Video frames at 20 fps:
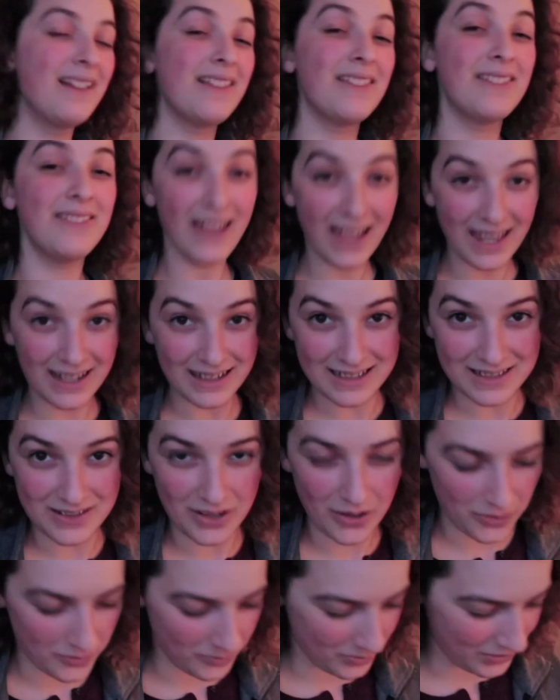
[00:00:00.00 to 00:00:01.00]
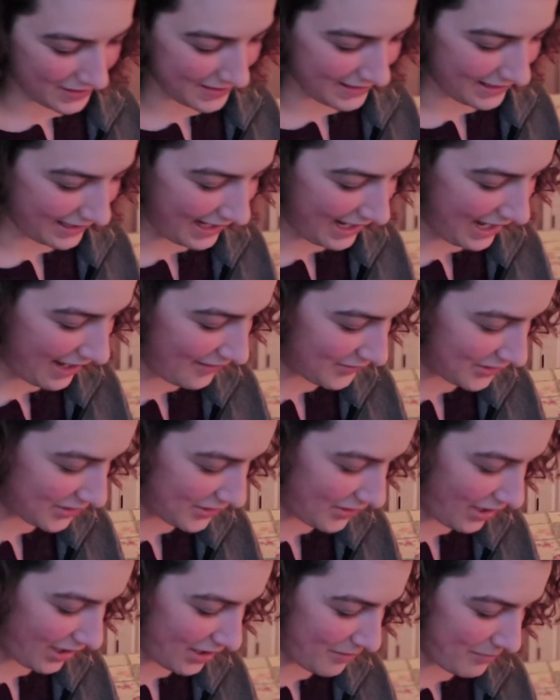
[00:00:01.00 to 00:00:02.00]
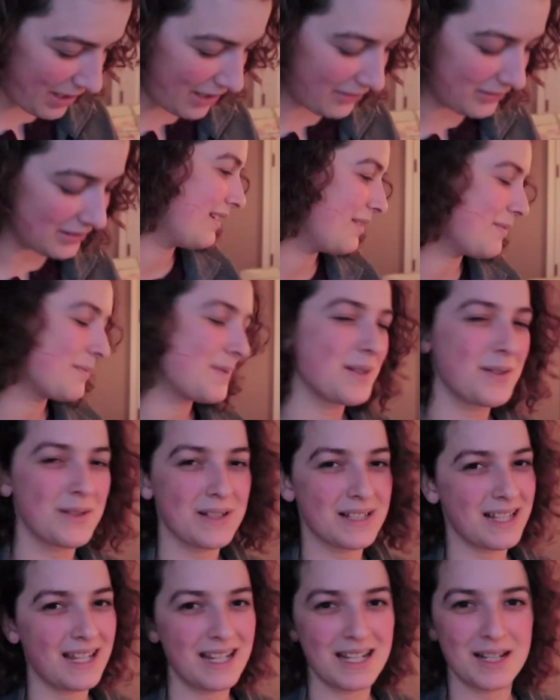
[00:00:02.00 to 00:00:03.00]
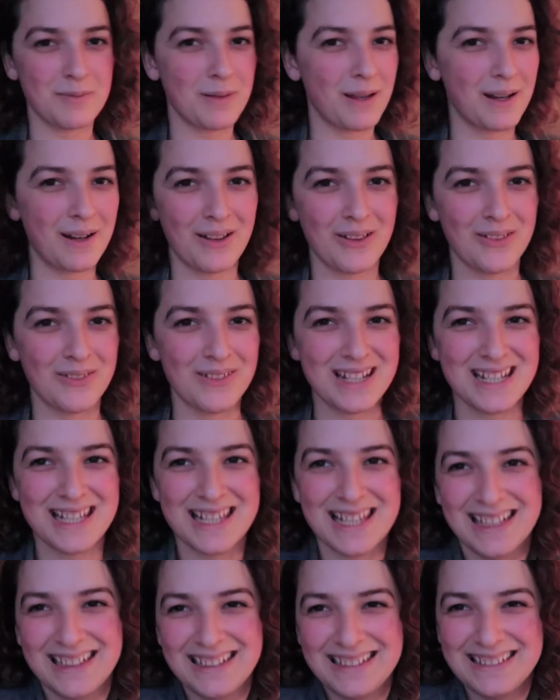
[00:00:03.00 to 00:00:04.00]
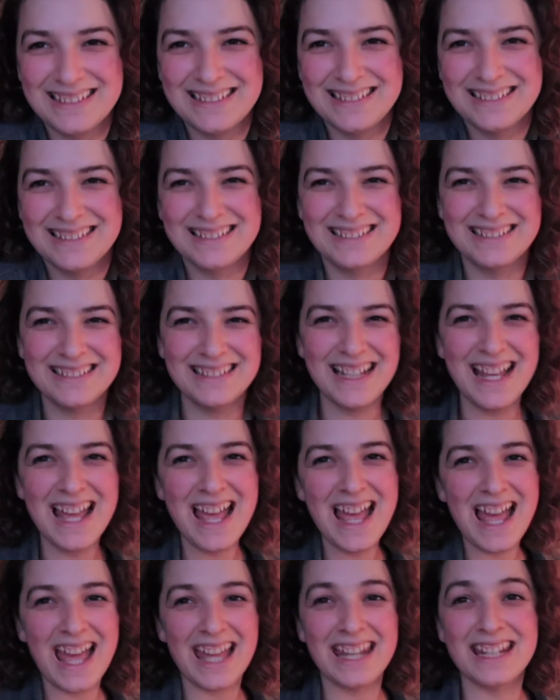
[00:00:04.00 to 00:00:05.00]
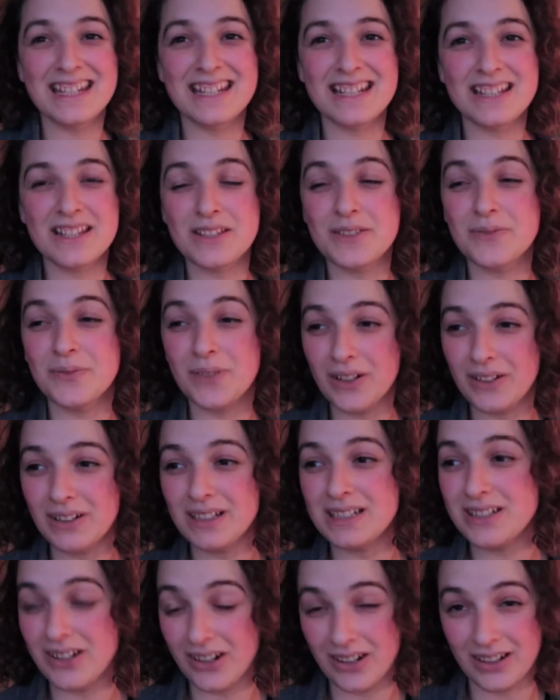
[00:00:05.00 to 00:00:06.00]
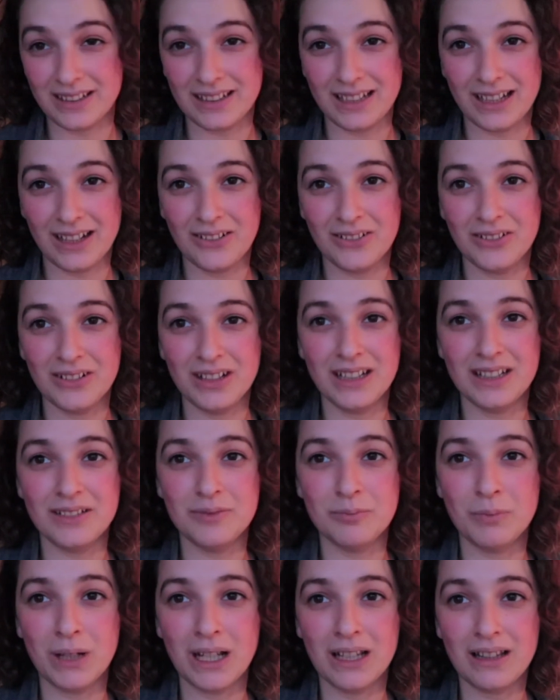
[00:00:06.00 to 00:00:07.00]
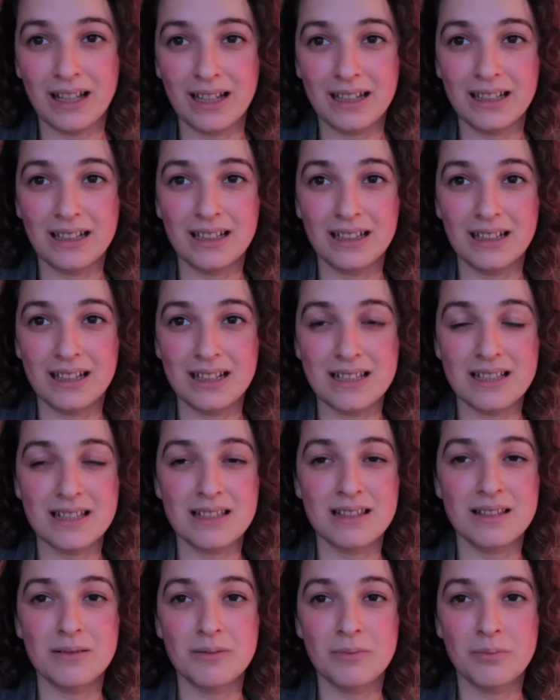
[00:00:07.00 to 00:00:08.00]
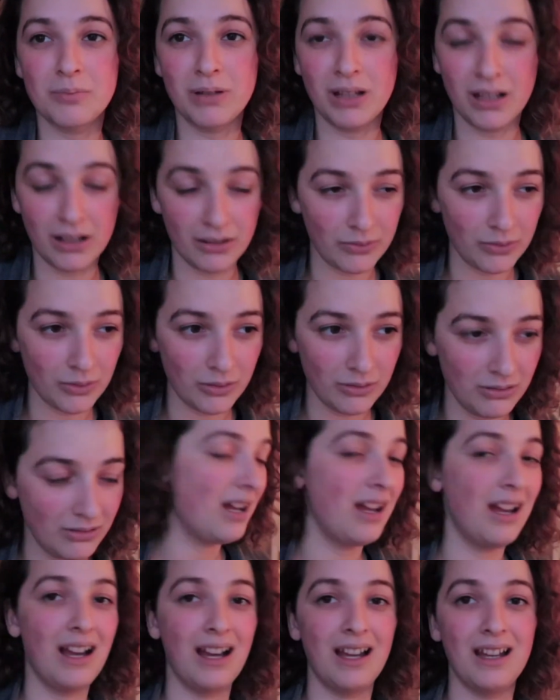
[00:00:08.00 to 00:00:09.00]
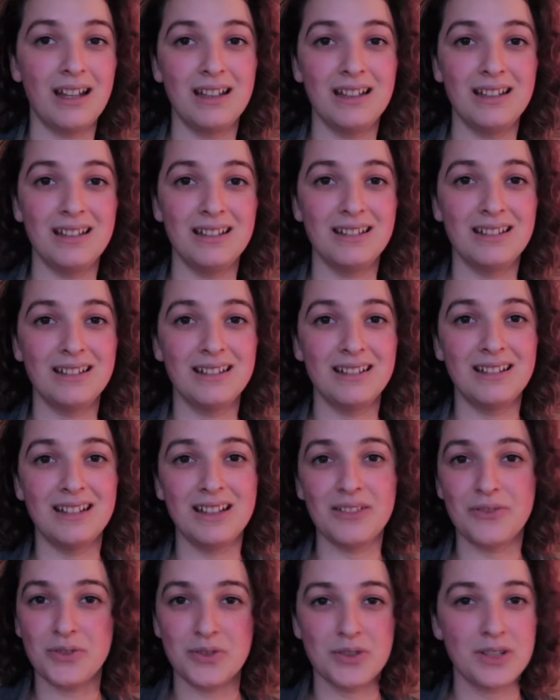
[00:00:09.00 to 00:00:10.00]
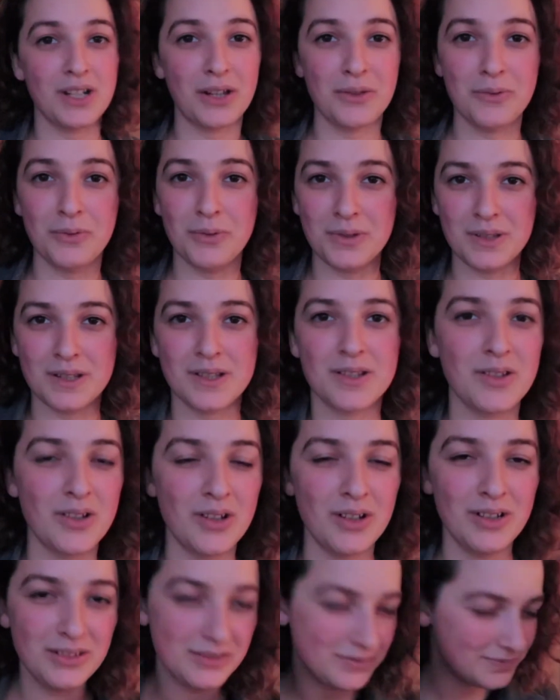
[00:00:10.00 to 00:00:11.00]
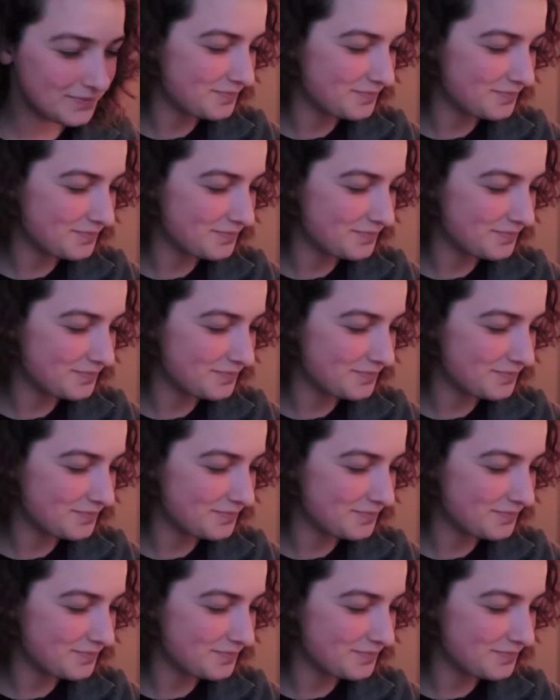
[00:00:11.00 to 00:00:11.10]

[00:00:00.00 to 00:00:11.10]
that is all the books that I have to talk about. I'm so excited about all of these. And it is very dark now, and my lighting is pitiful. If you stuck through it this long,